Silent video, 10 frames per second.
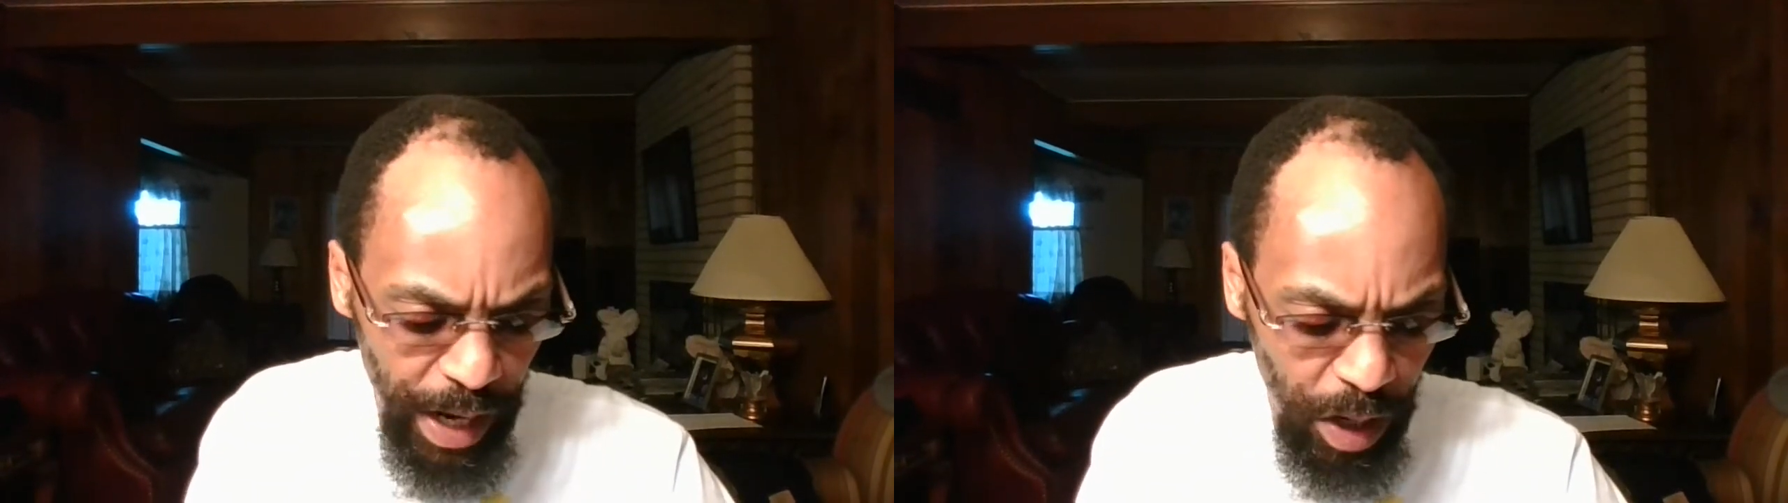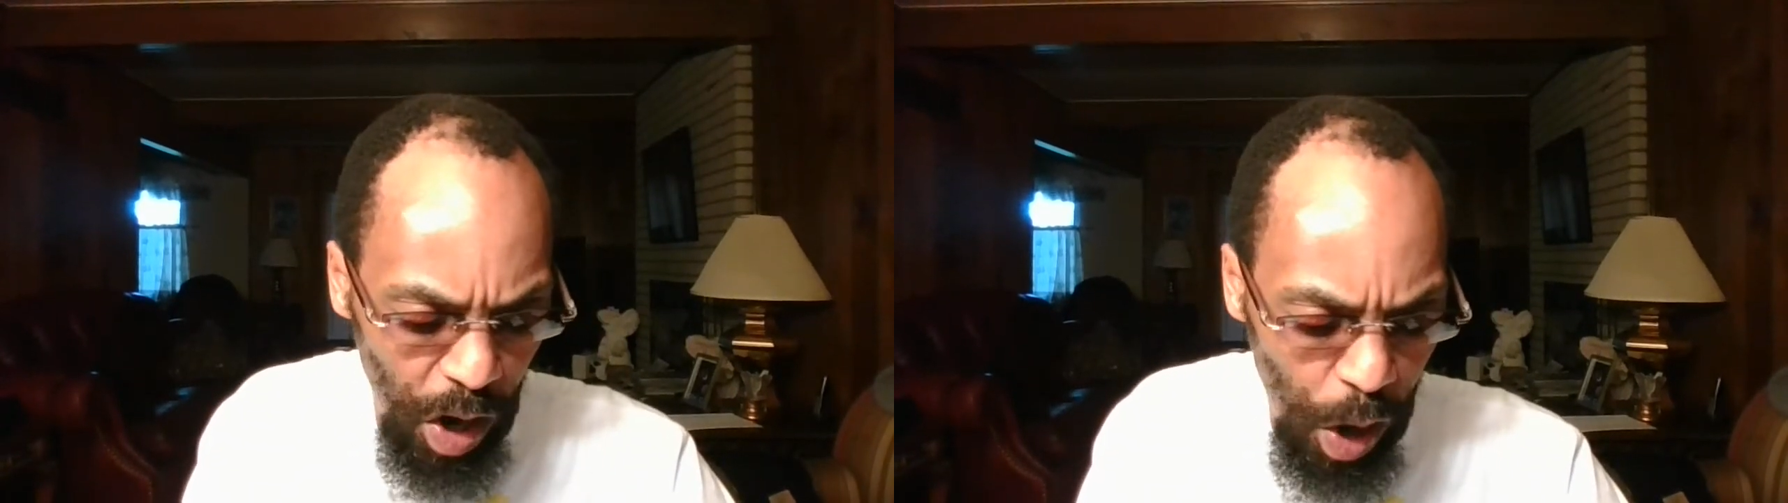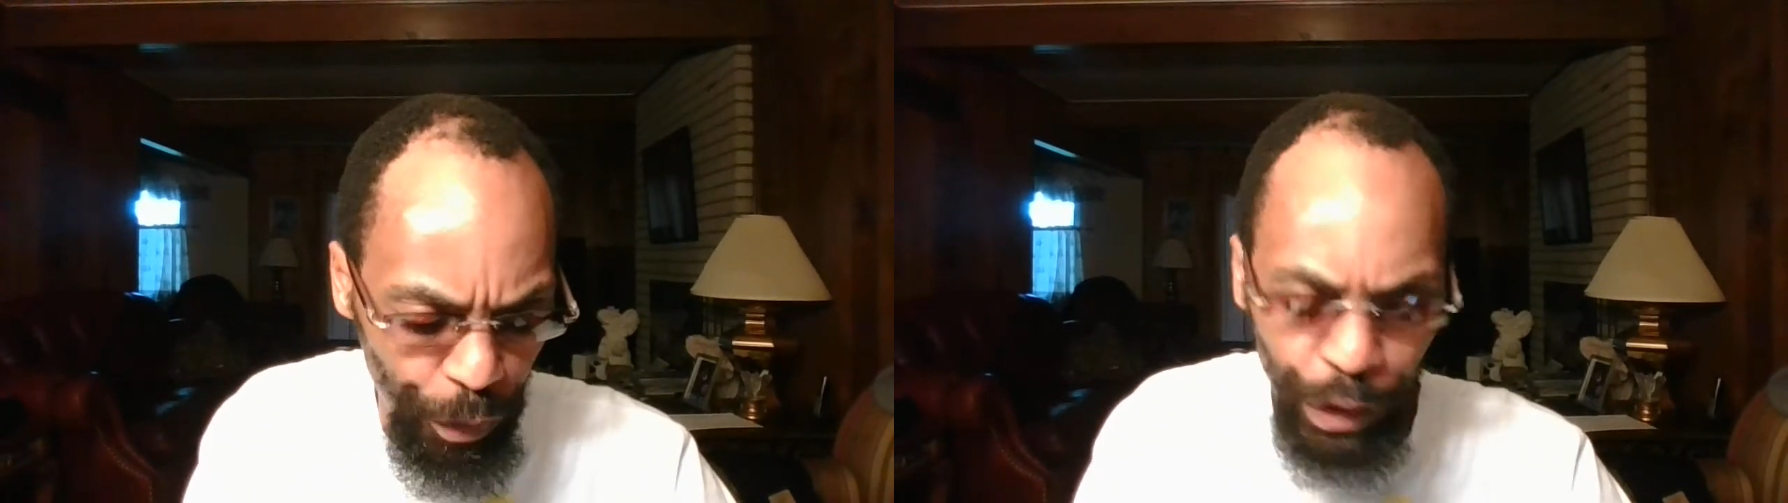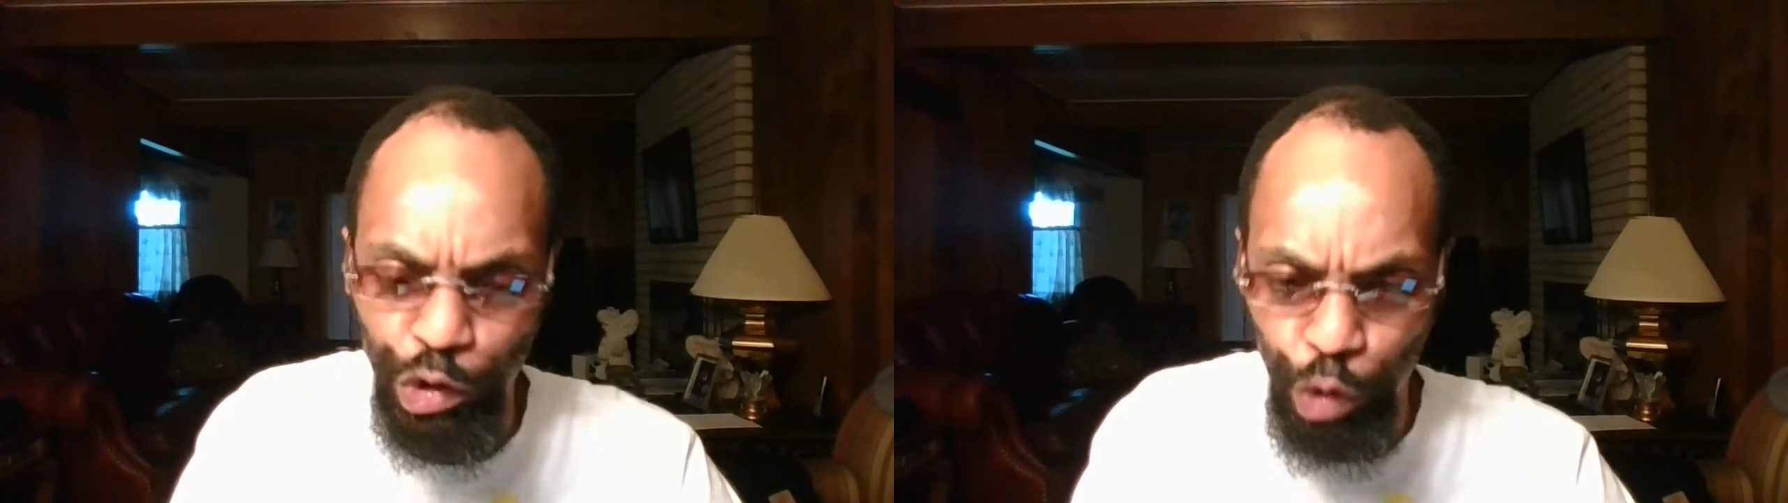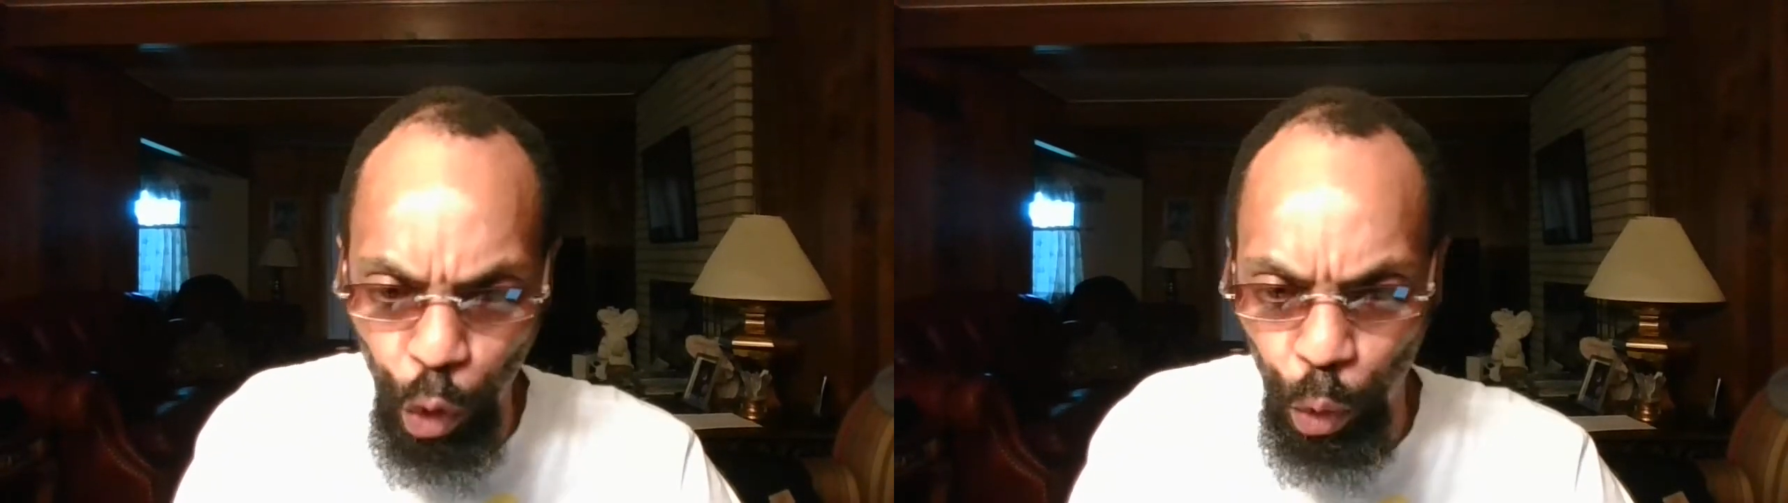are called the
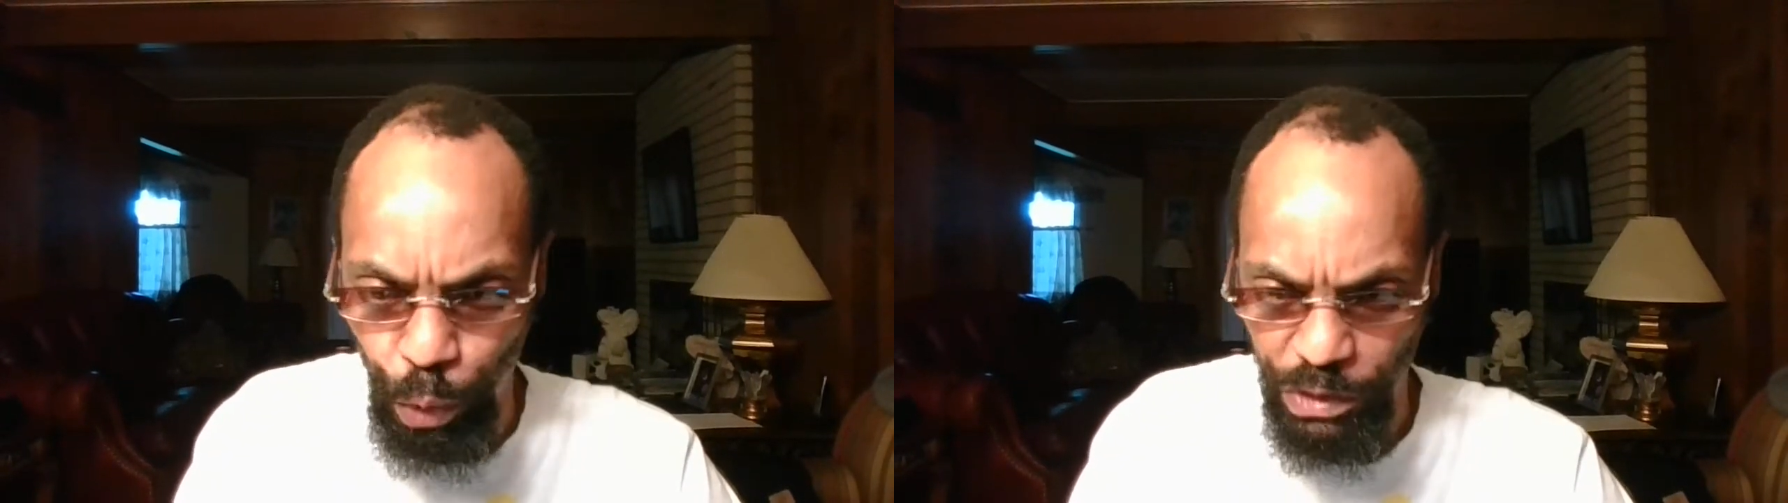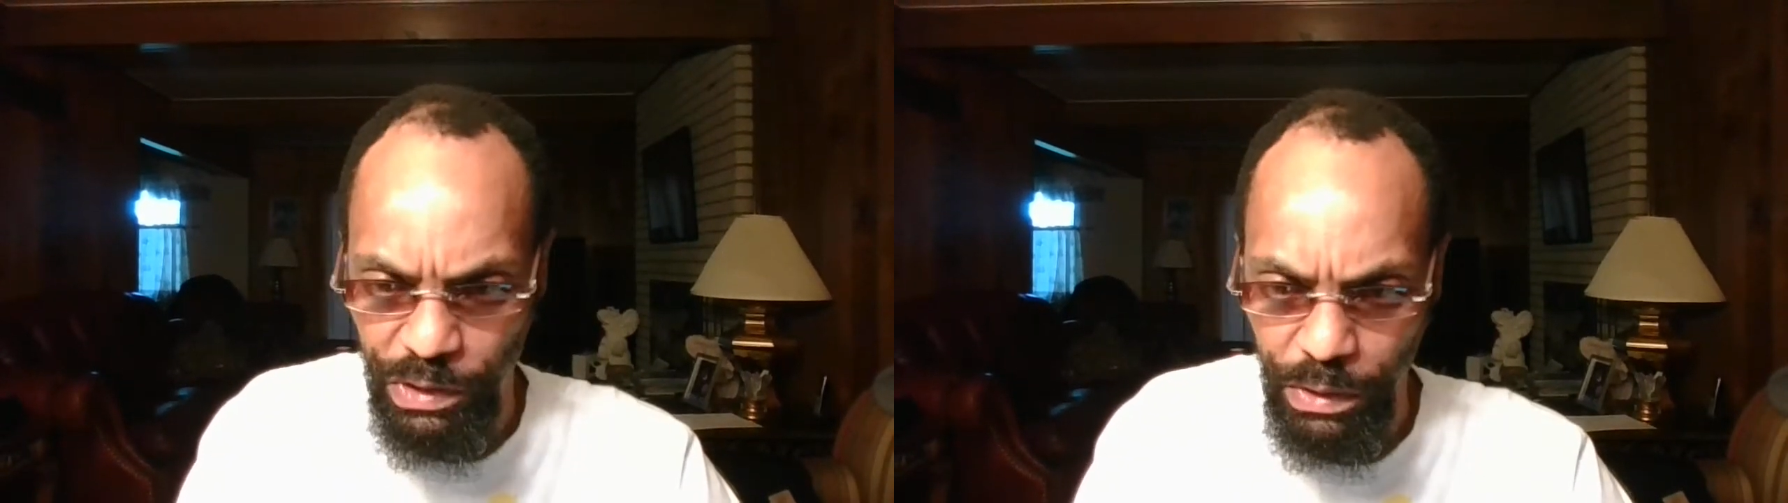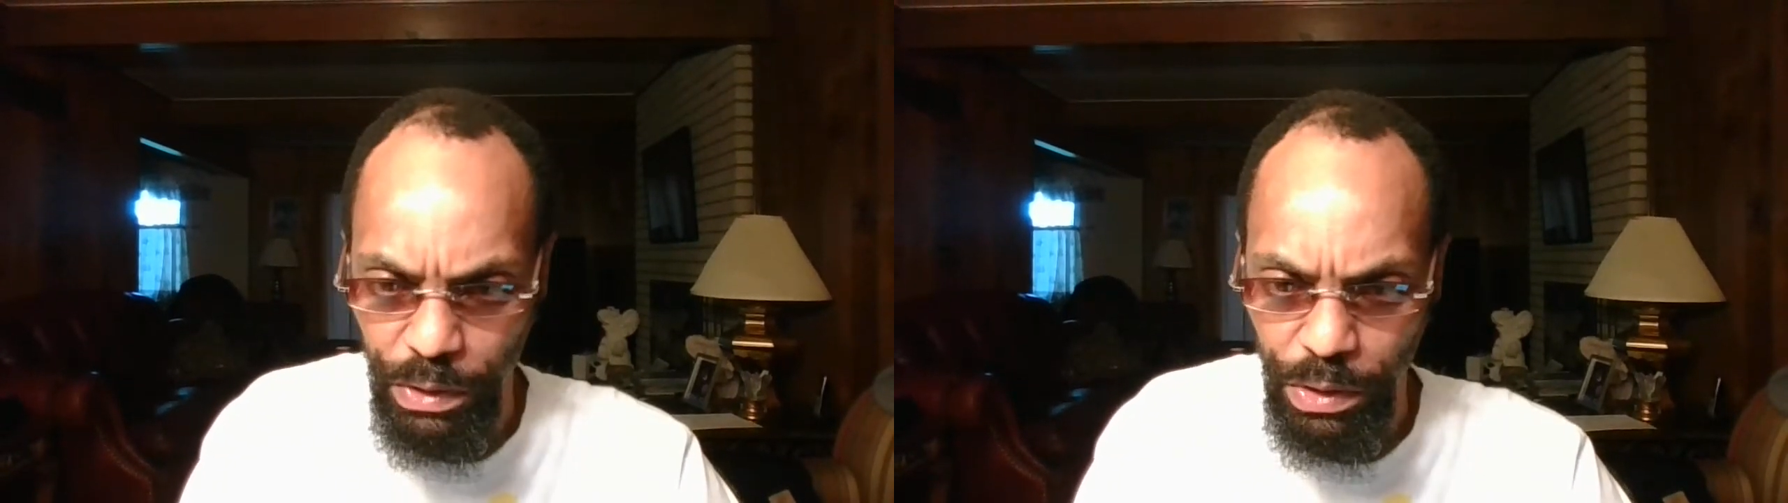Druze.